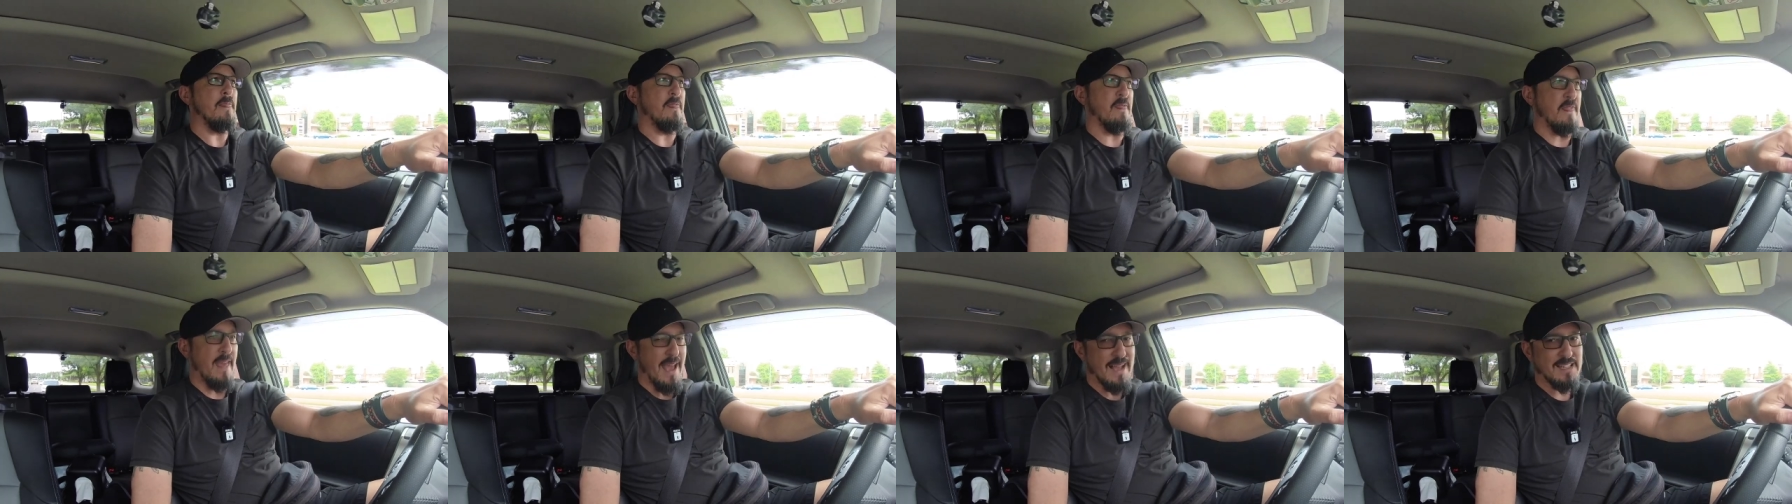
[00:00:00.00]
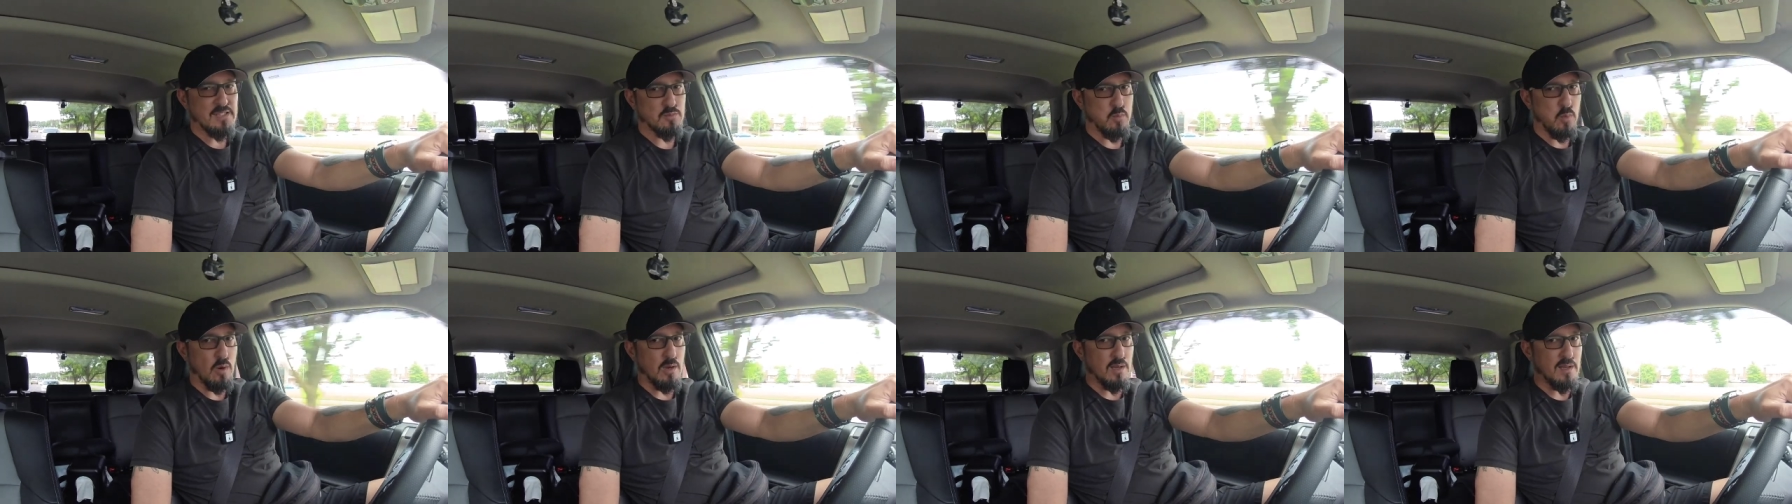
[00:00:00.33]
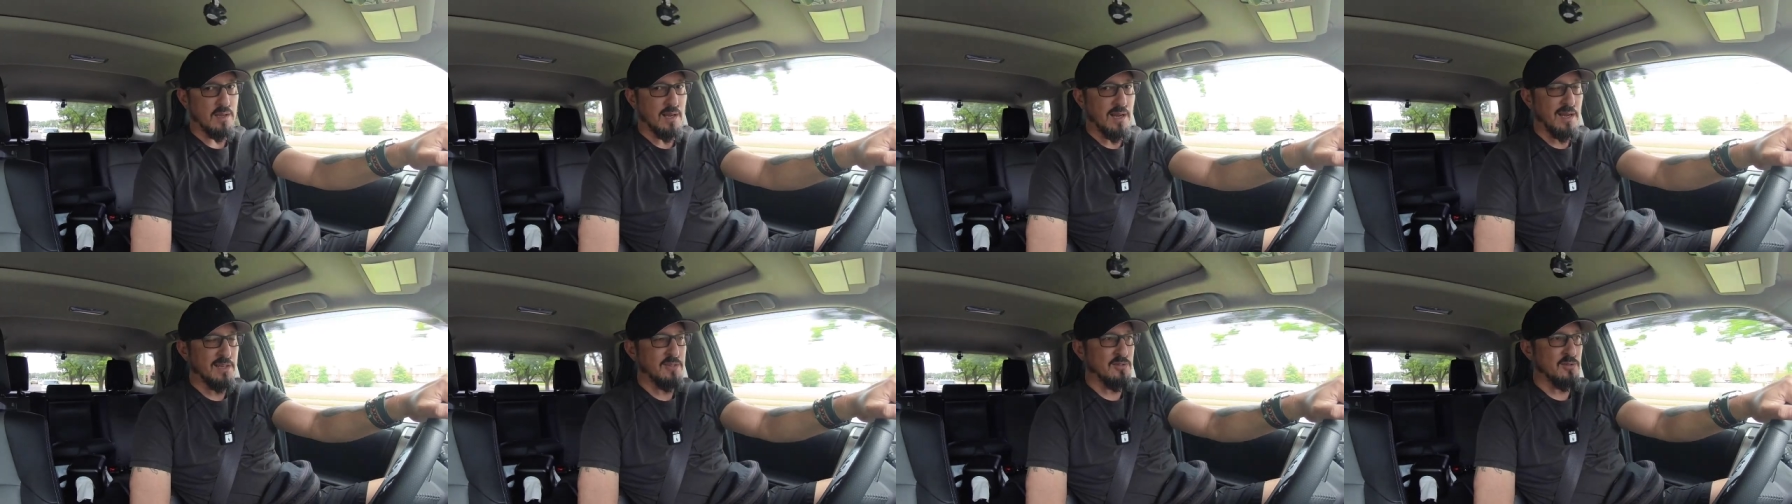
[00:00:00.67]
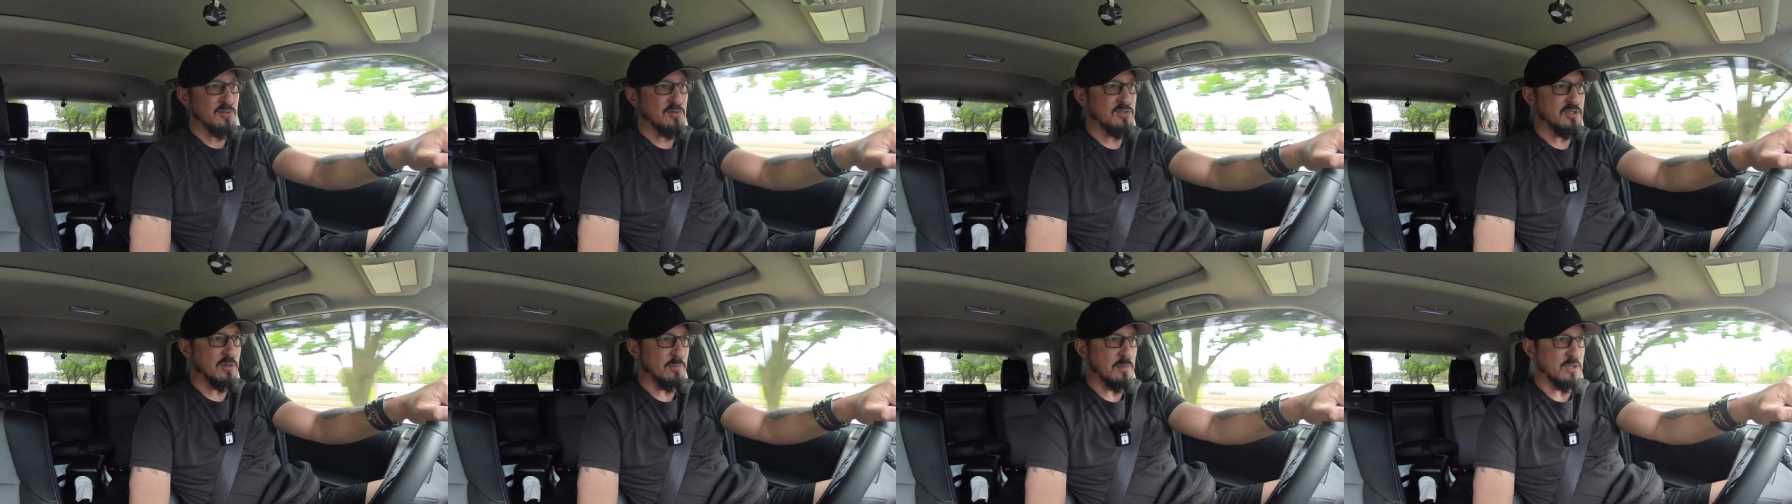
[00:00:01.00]
that's why I
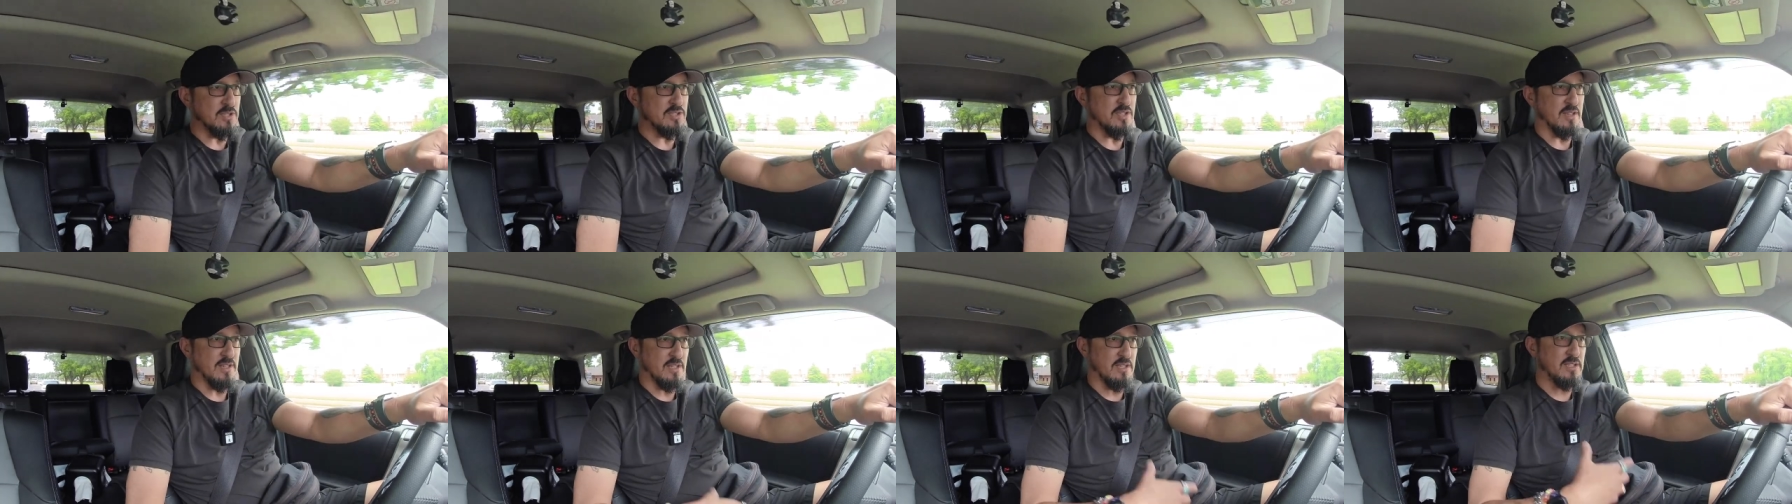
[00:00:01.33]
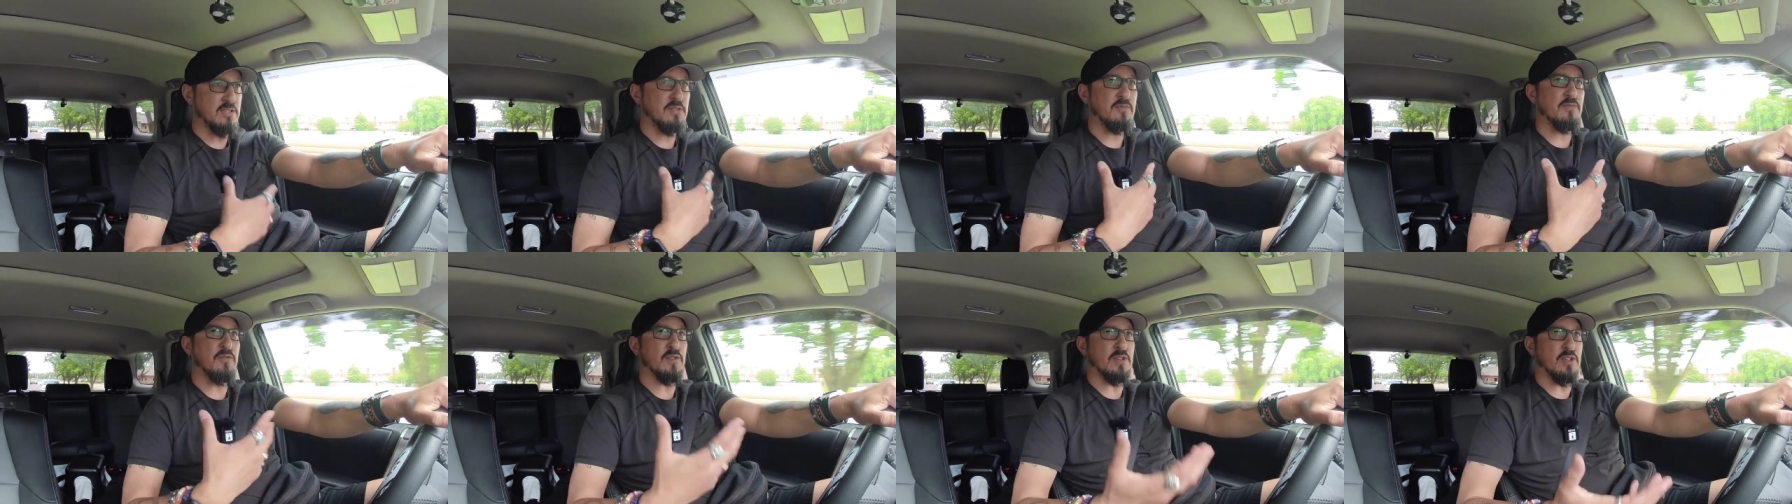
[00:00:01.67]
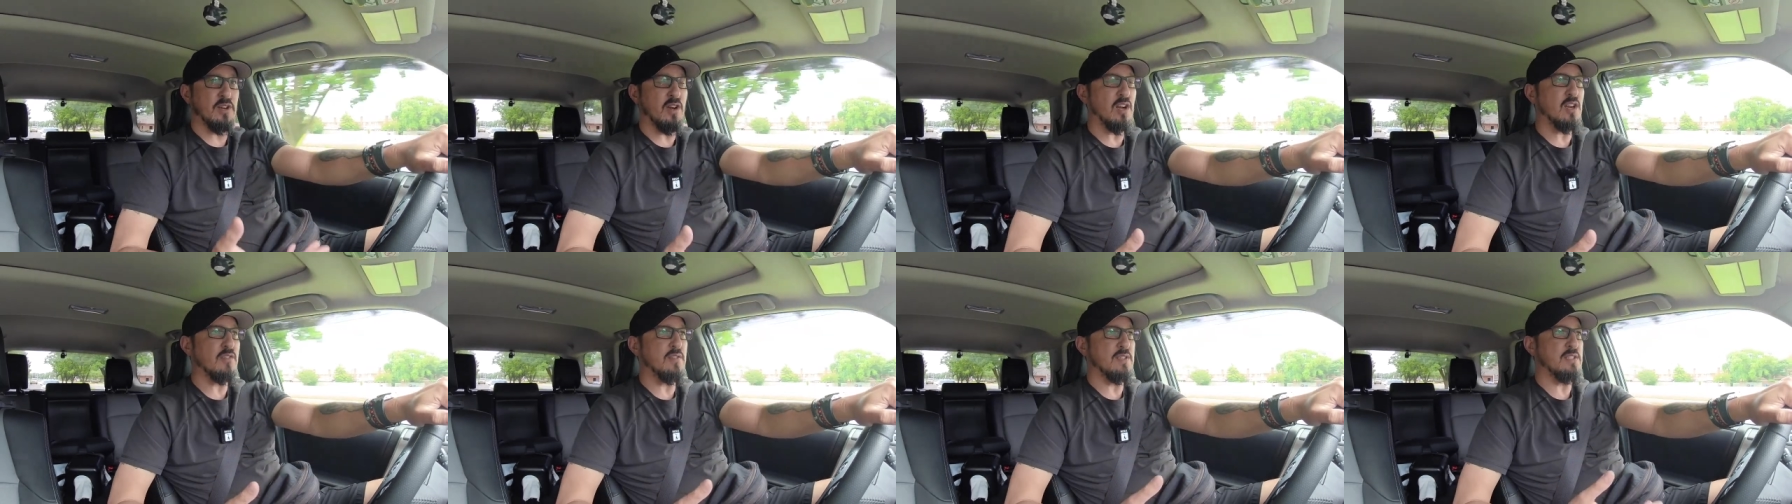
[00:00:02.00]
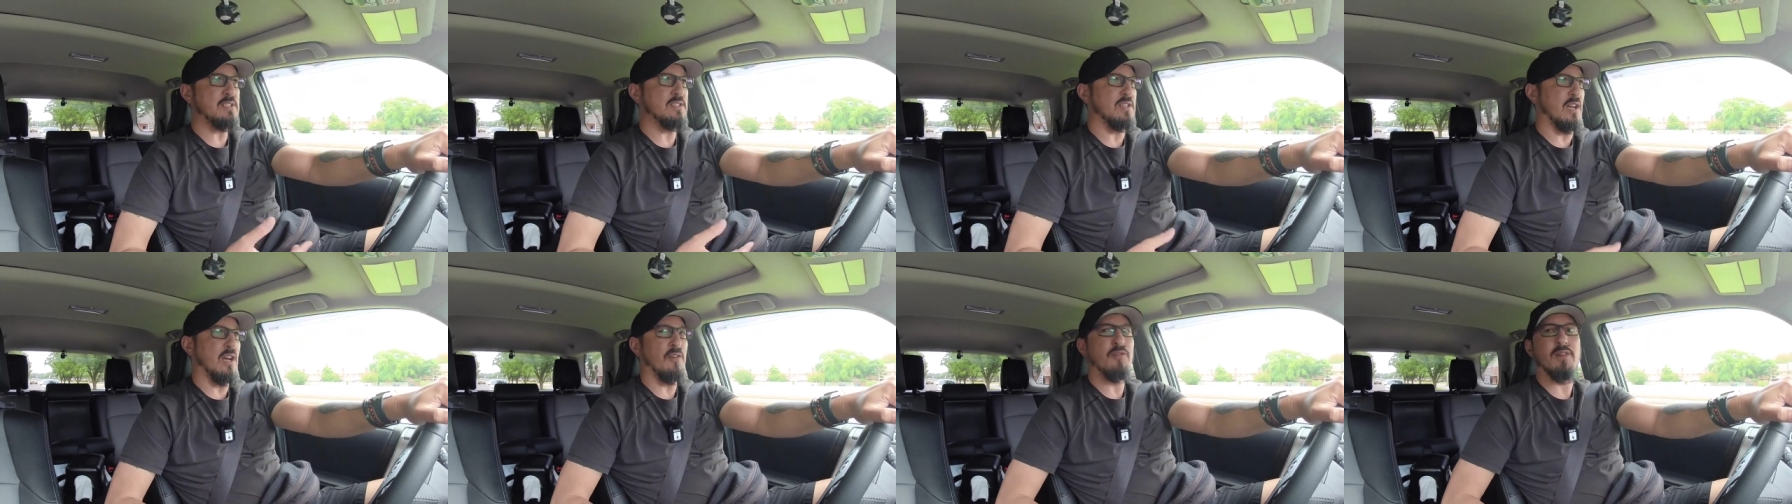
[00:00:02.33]
do so much of this photography
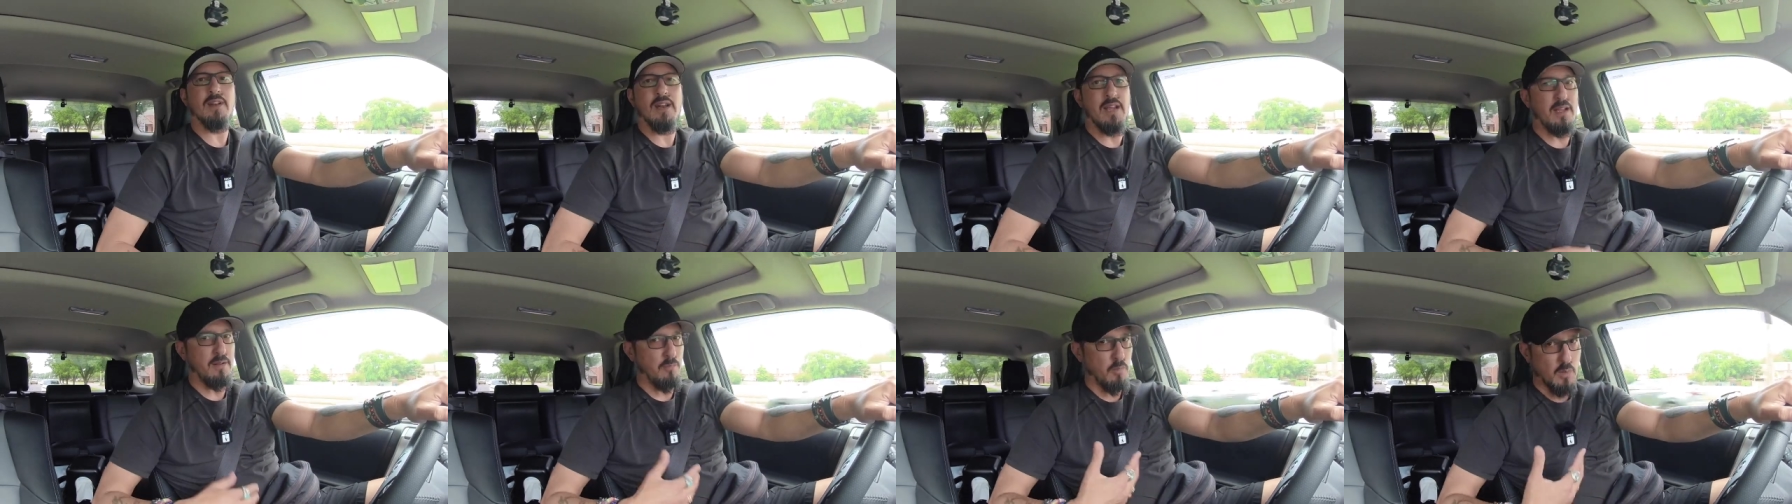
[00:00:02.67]
stuff and I,